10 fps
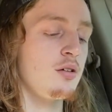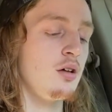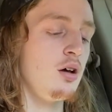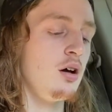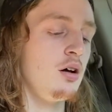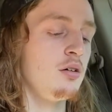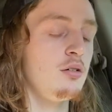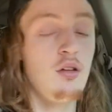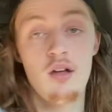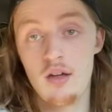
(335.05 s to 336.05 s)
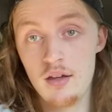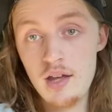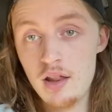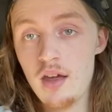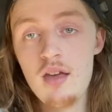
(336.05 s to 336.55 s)
Uh,
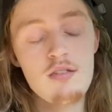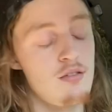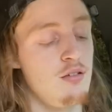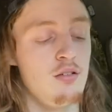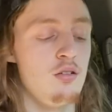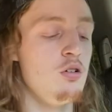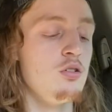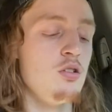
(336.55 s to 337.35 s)
get these, dude.